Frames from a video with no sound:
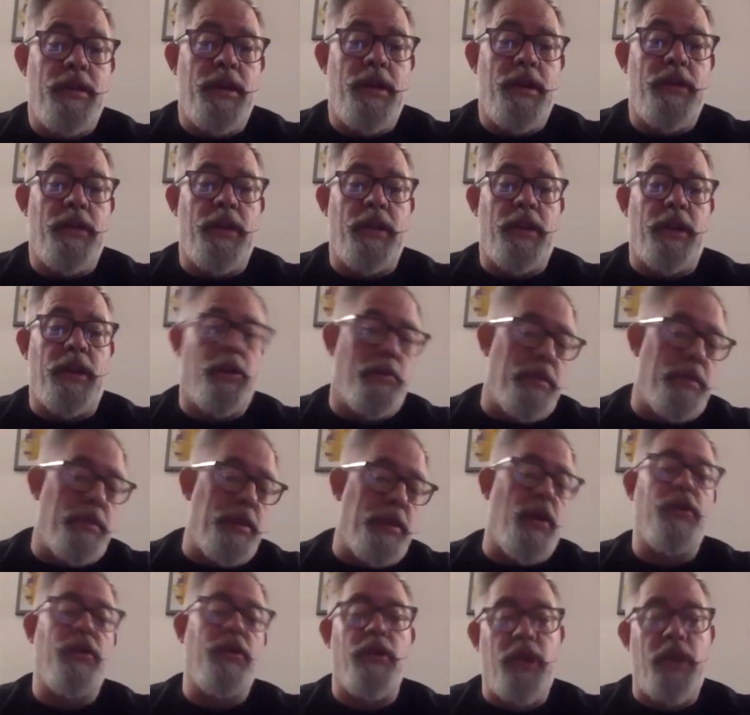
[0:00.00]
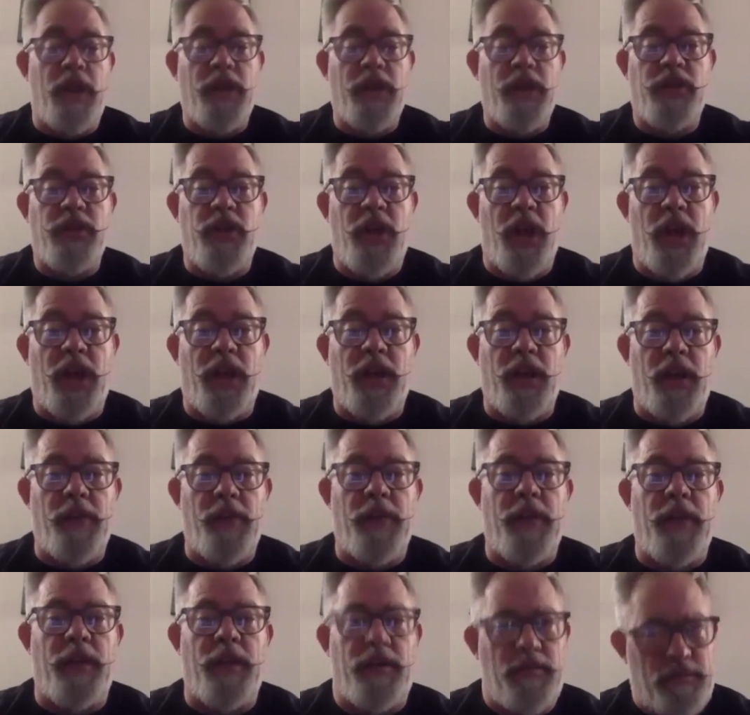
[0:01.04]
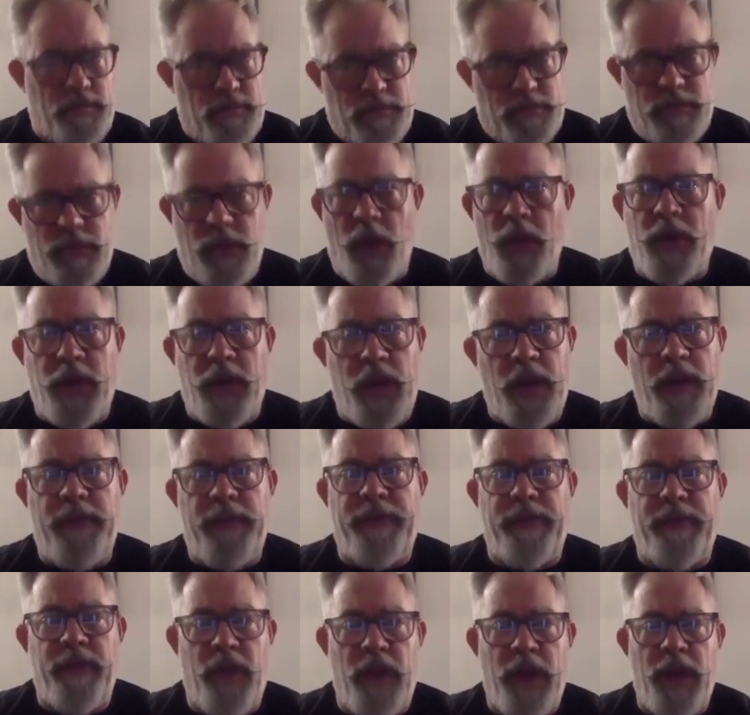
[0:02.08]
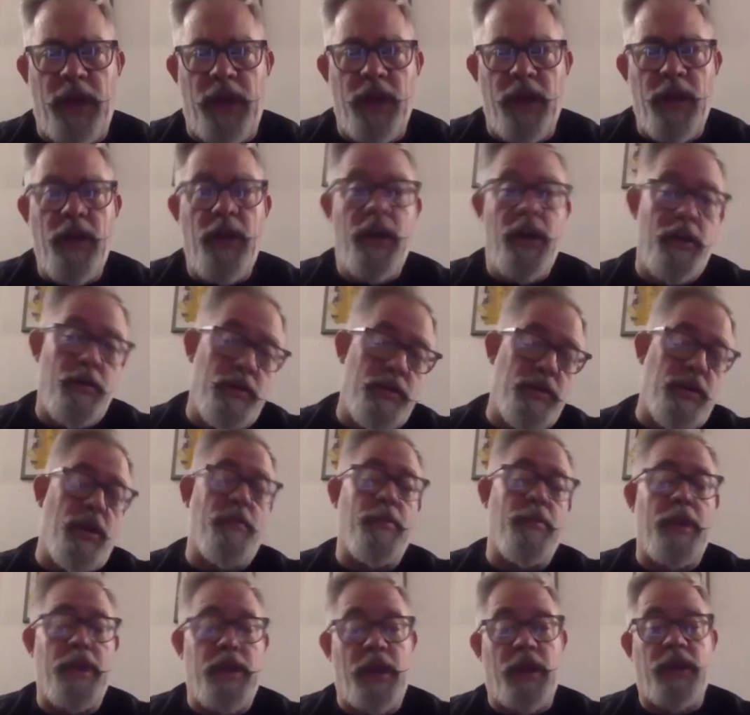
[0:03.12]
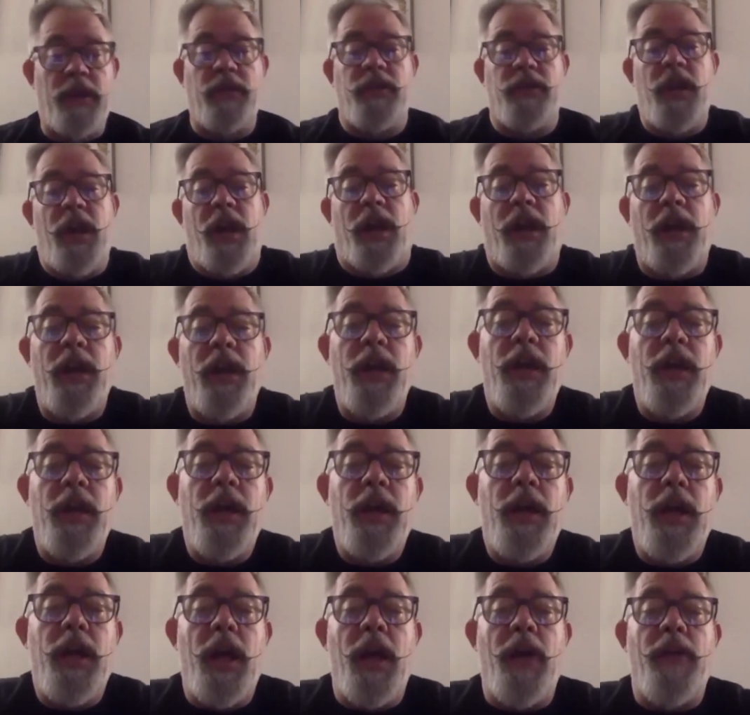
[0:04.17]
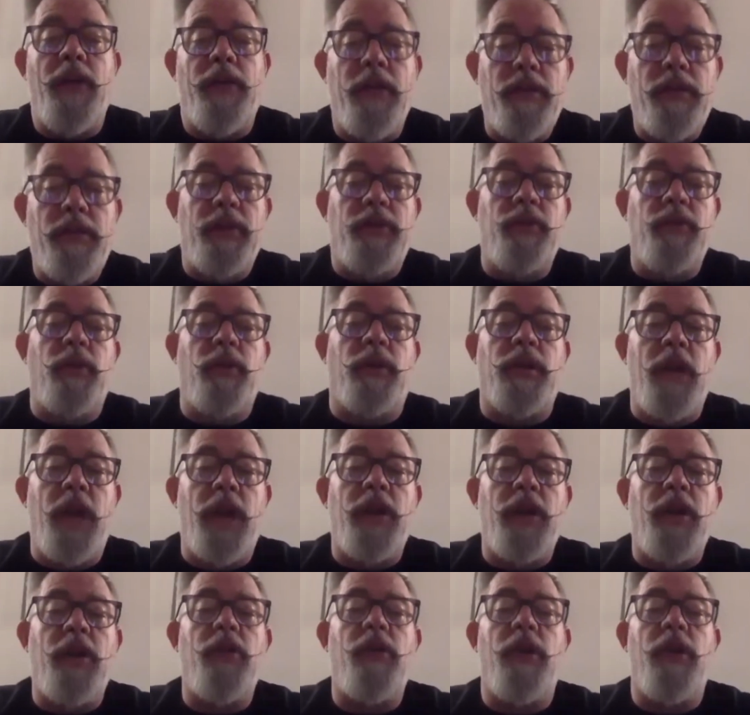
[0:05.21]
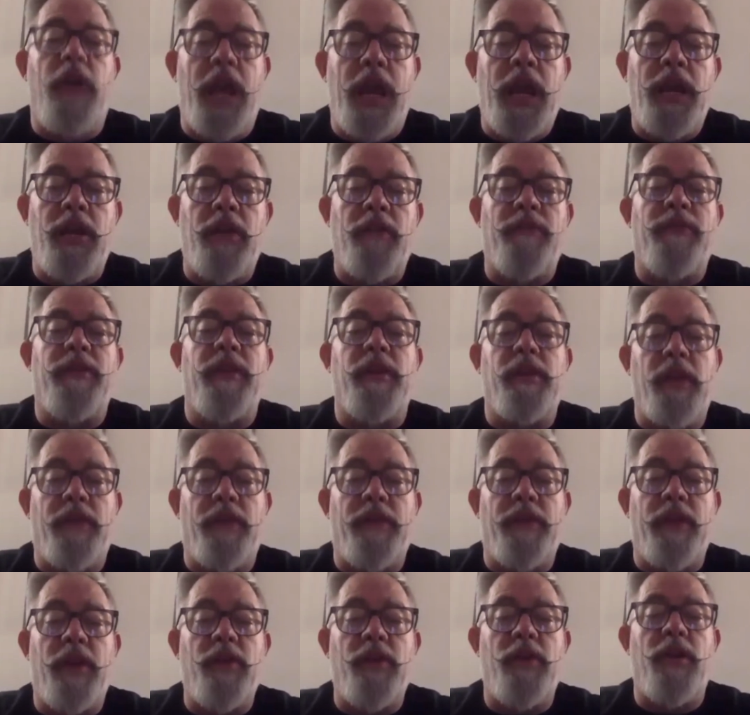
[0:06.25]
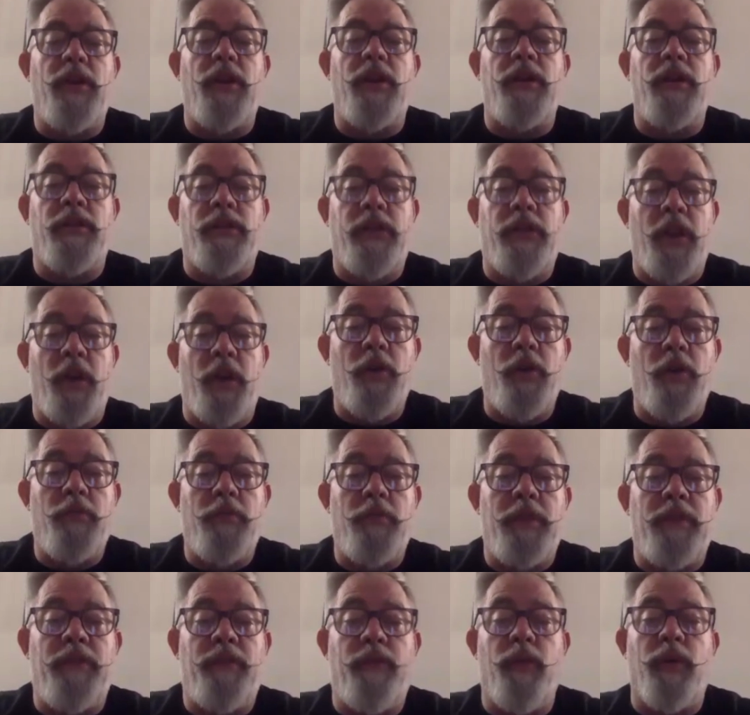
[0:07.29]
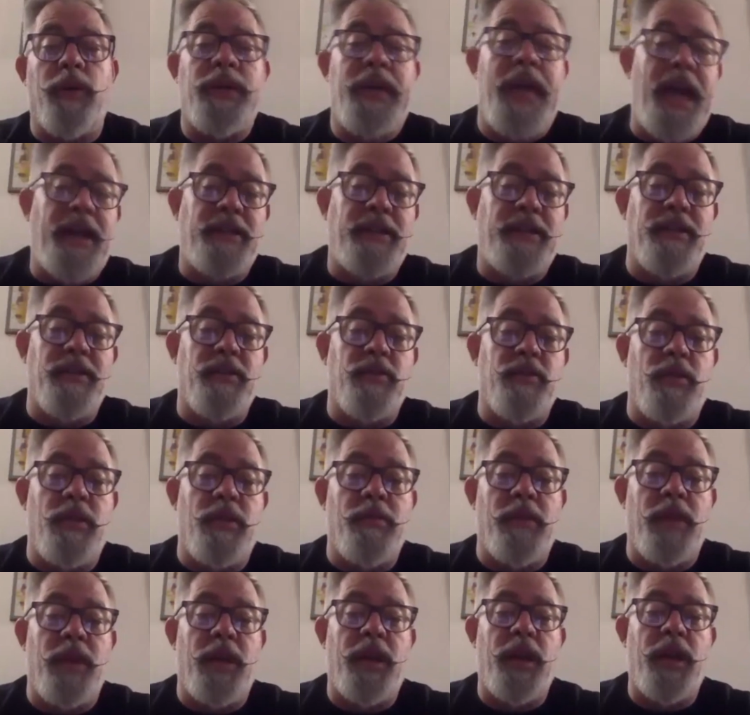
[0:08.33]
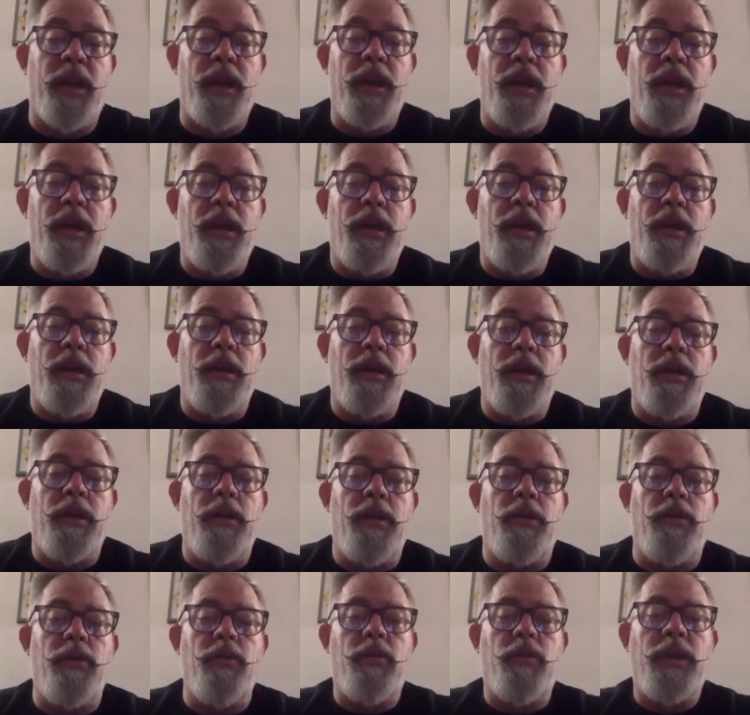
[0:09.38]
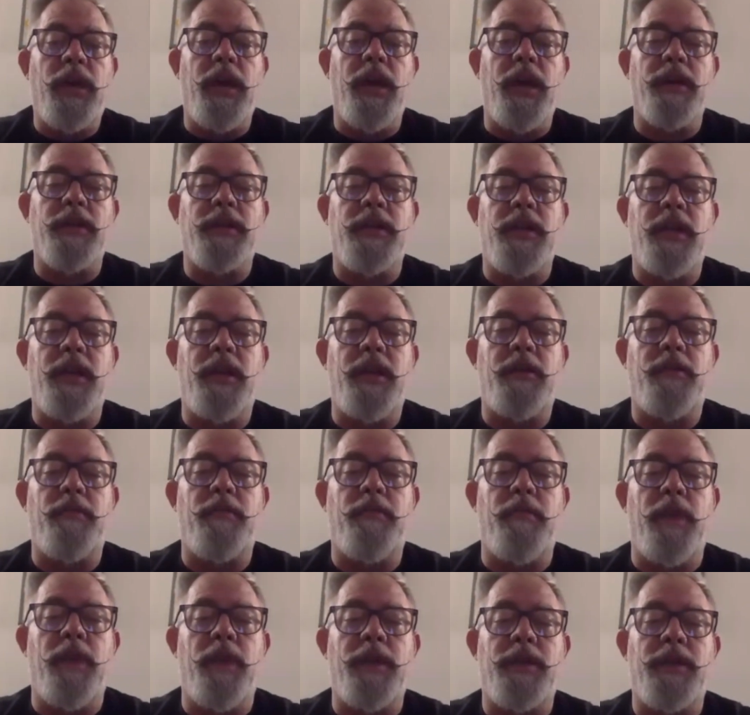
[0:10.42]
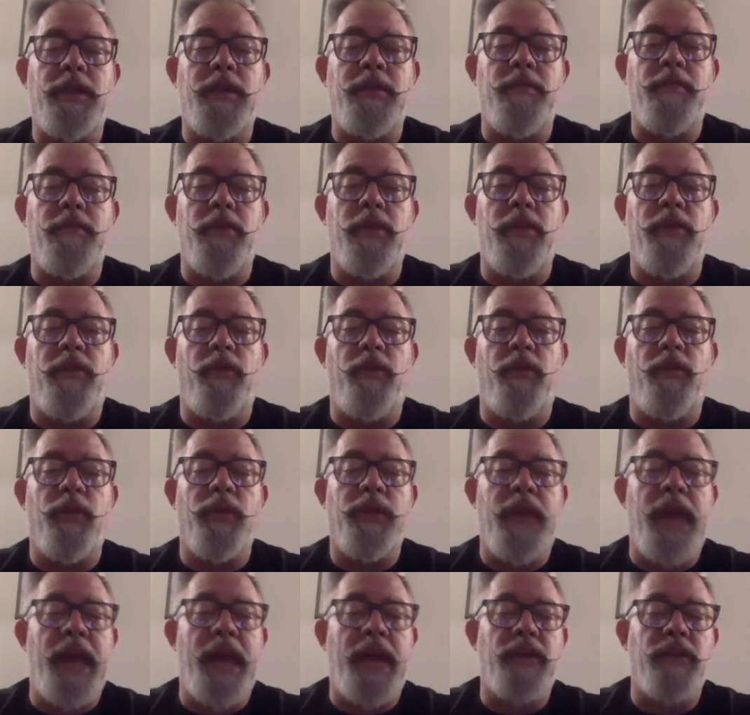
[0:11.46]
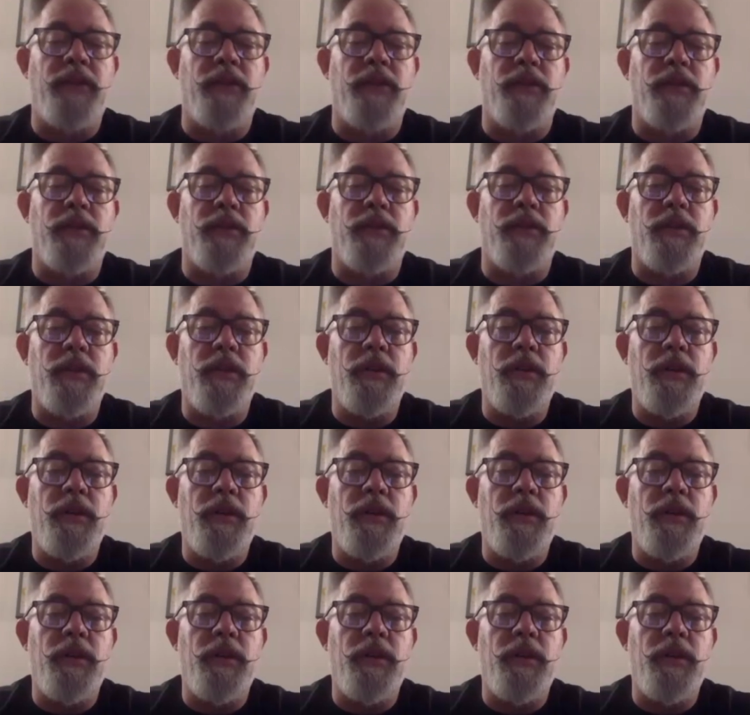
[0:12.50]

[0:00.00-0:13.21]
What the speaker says: And like it'll be on your next check. And I'm like, okay, fine. And it was on my next check. And then they took 980 of the 1,100 that they me for taxes, where I'm like, you can't take my tip money for taxes.